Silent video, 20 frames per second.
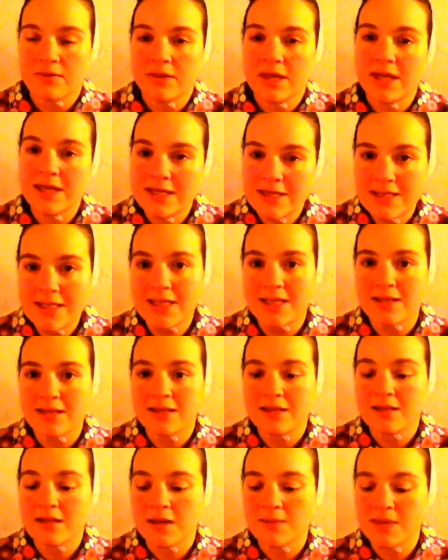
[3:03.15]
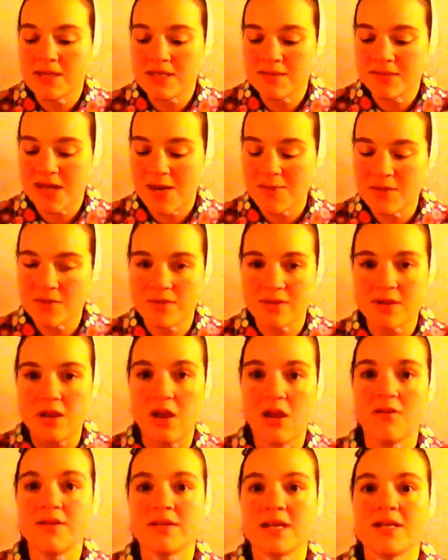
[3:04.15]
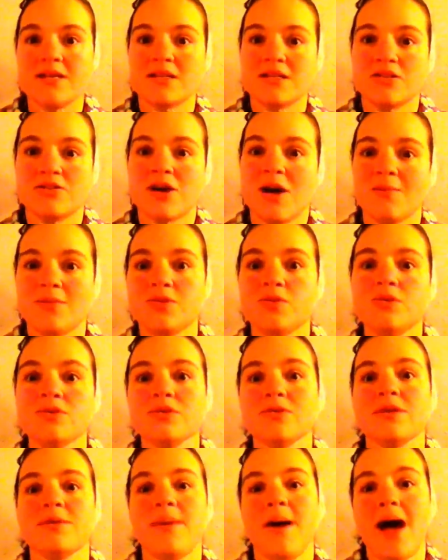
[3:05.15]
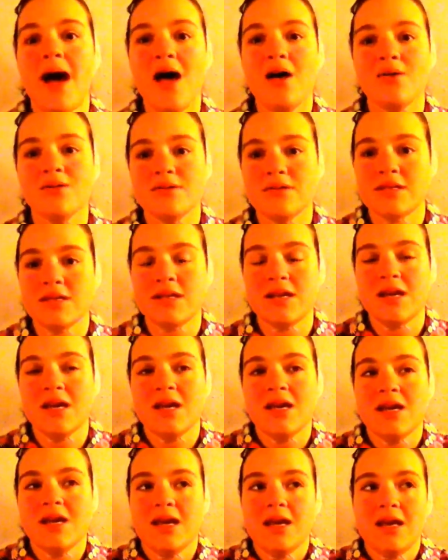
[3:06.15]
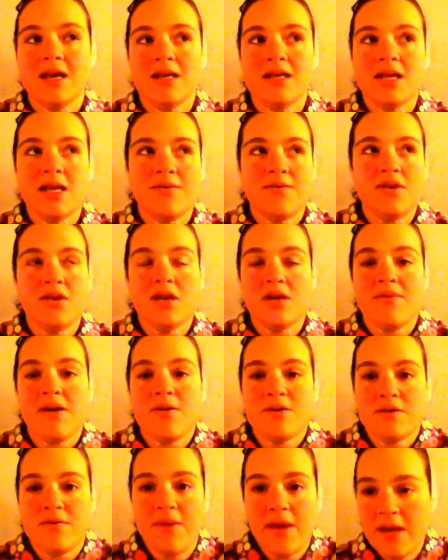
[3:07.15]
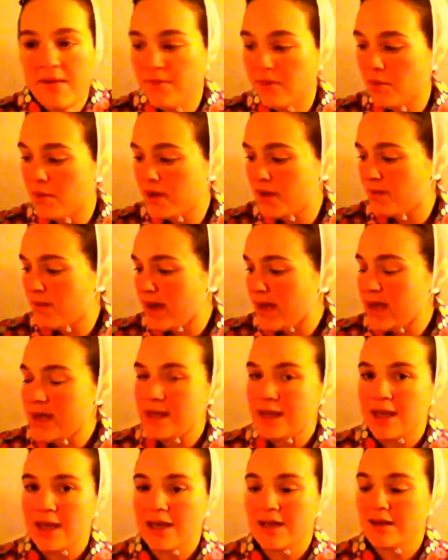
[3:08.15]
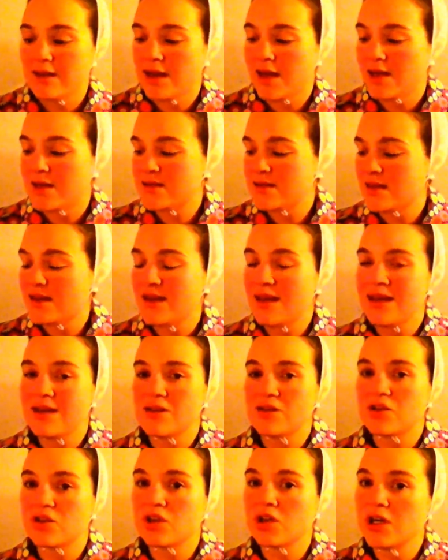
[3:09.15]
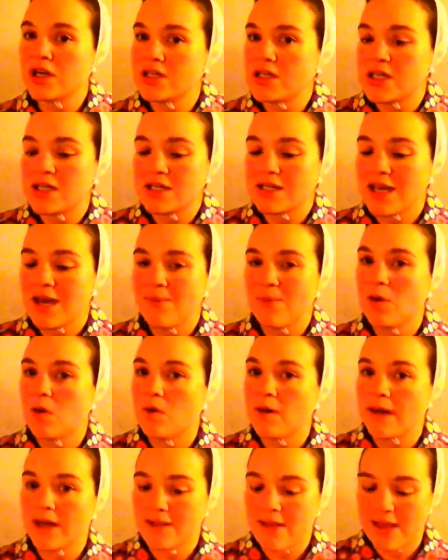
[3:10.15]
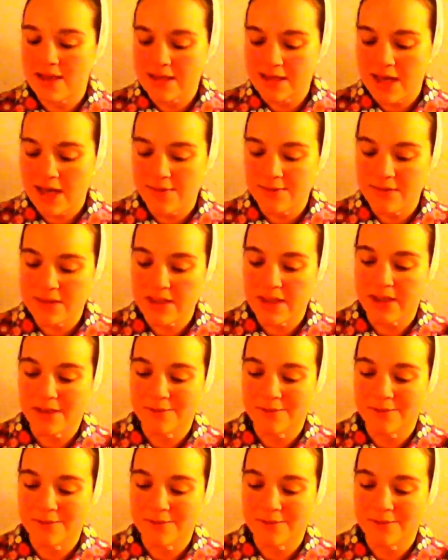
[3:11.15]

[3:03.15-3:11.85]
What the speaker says: And it did. I mean, sometimes it would just all of a sudden just drop 2 or 3 pounds. And if I was faithful with my eating, and instead of getting discouraged, I just kept going a lot of times.